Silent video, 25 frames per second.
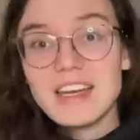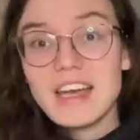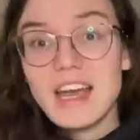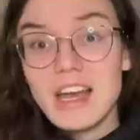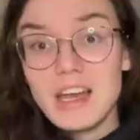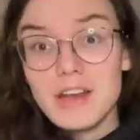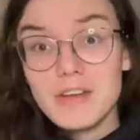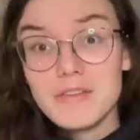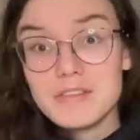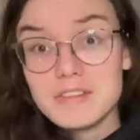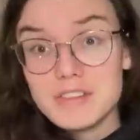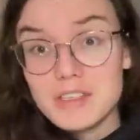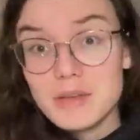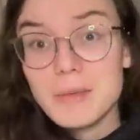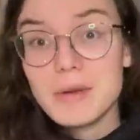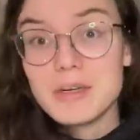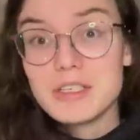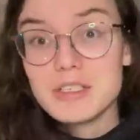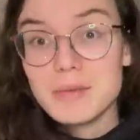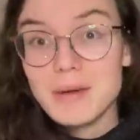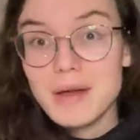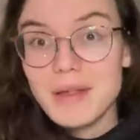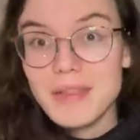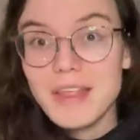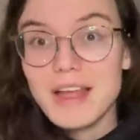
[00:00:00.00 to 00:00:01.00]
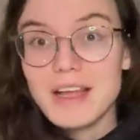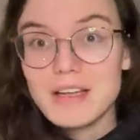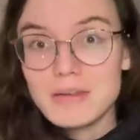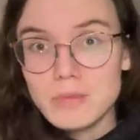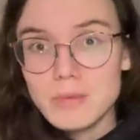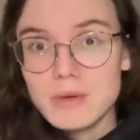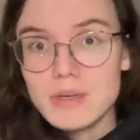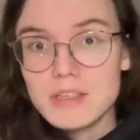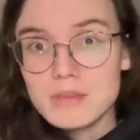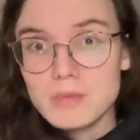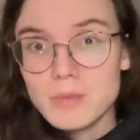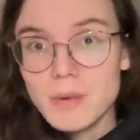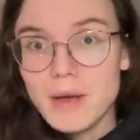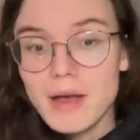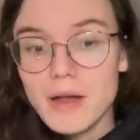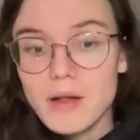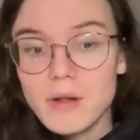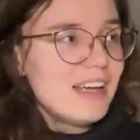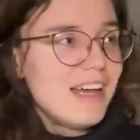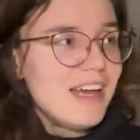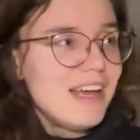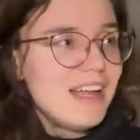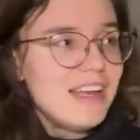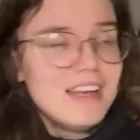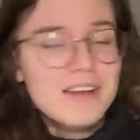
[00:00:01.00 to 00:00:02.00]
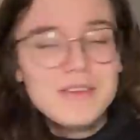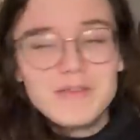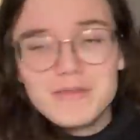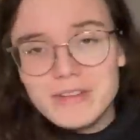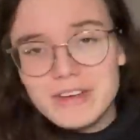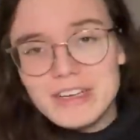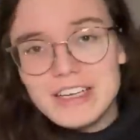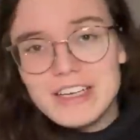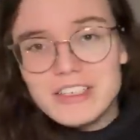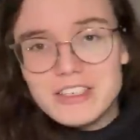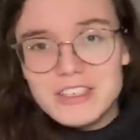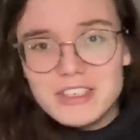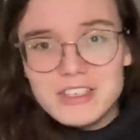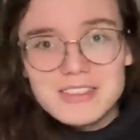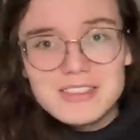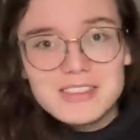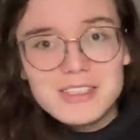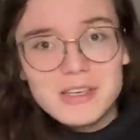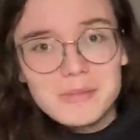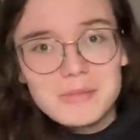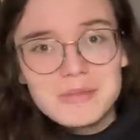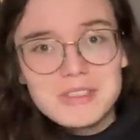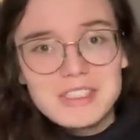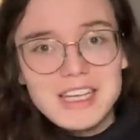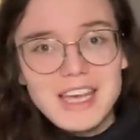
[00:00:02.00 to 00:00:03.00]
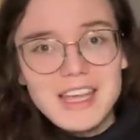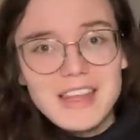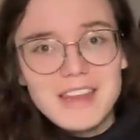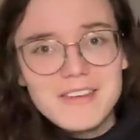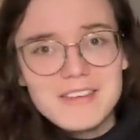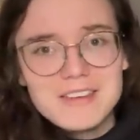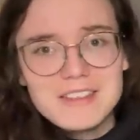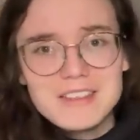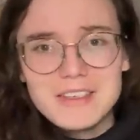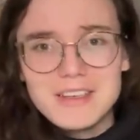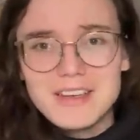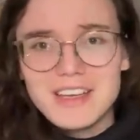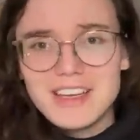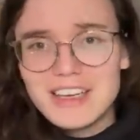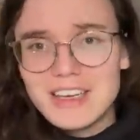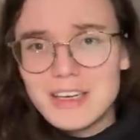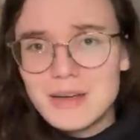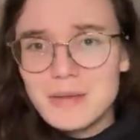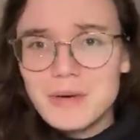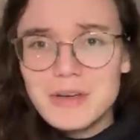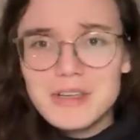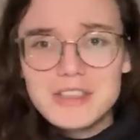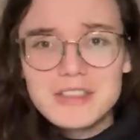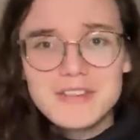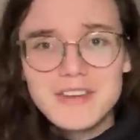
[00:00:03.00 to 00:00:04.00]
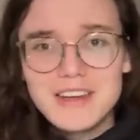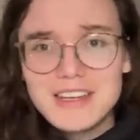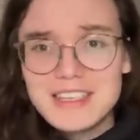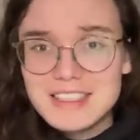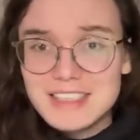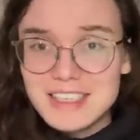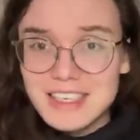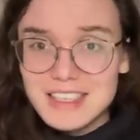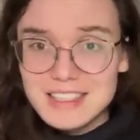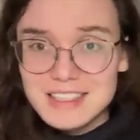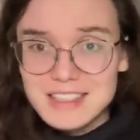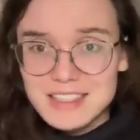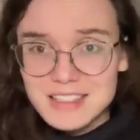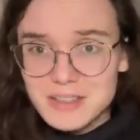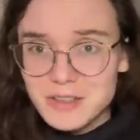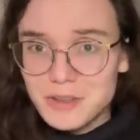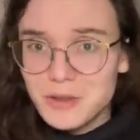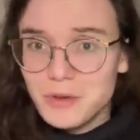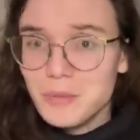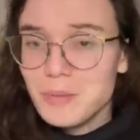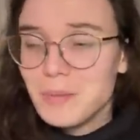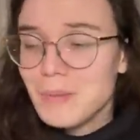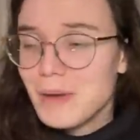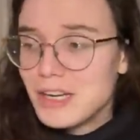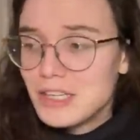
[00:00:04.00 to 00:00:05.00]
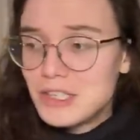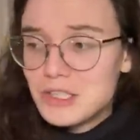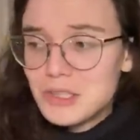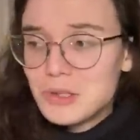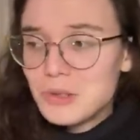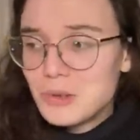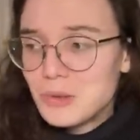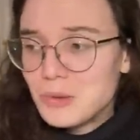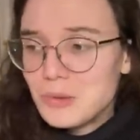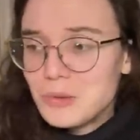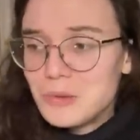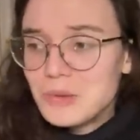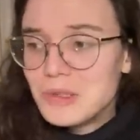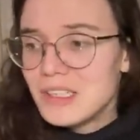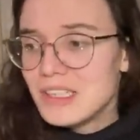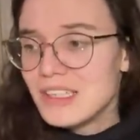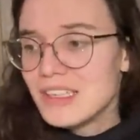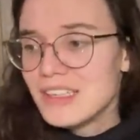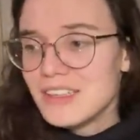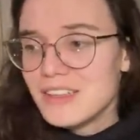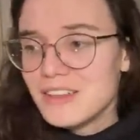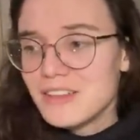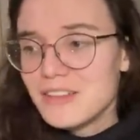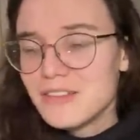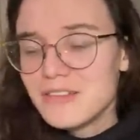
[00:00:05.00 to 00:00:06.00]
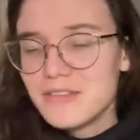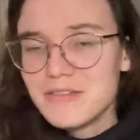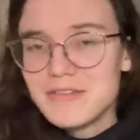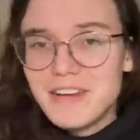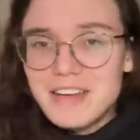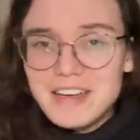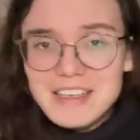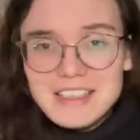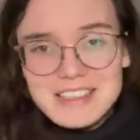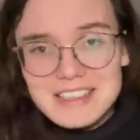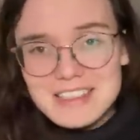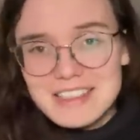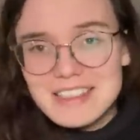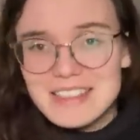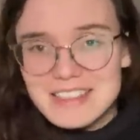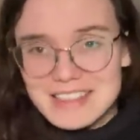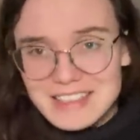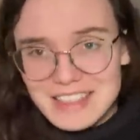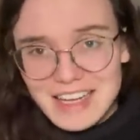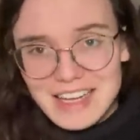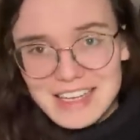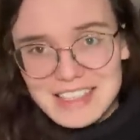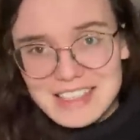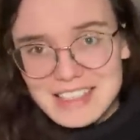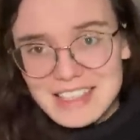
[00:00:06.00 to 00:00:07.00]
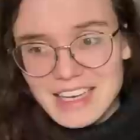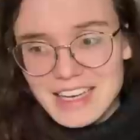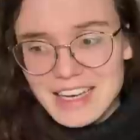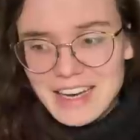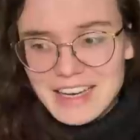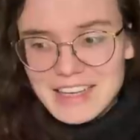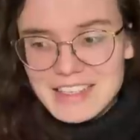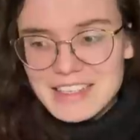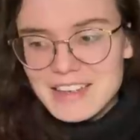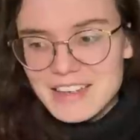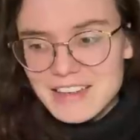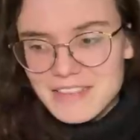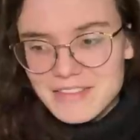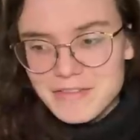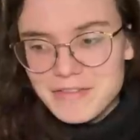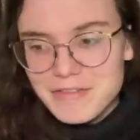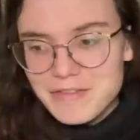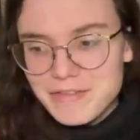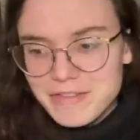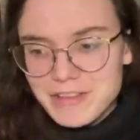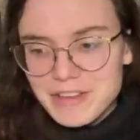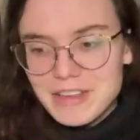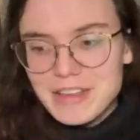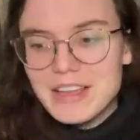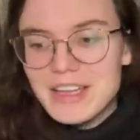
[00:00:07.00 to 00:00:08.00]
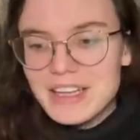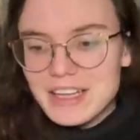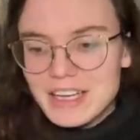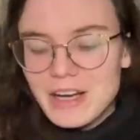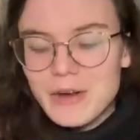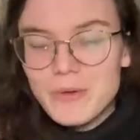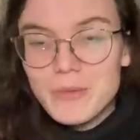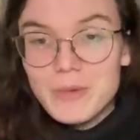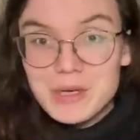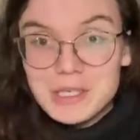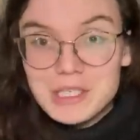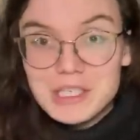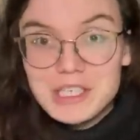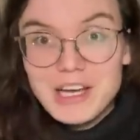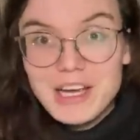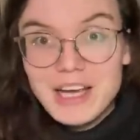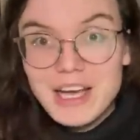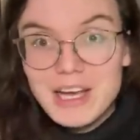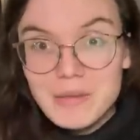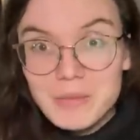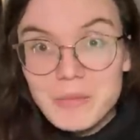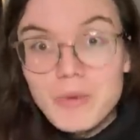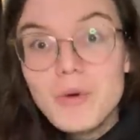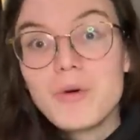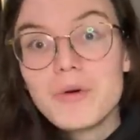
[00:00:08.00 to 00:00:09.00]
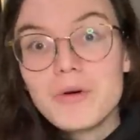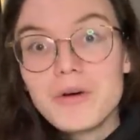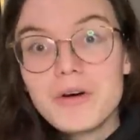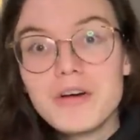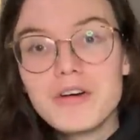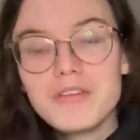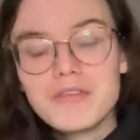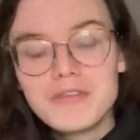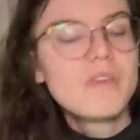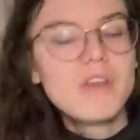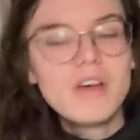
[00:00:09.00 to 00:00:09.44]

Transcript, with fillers: I love so much about that one as well. And it really does come together into so like the most fantastical, magical fantasy set that I feel like I wish I had more of.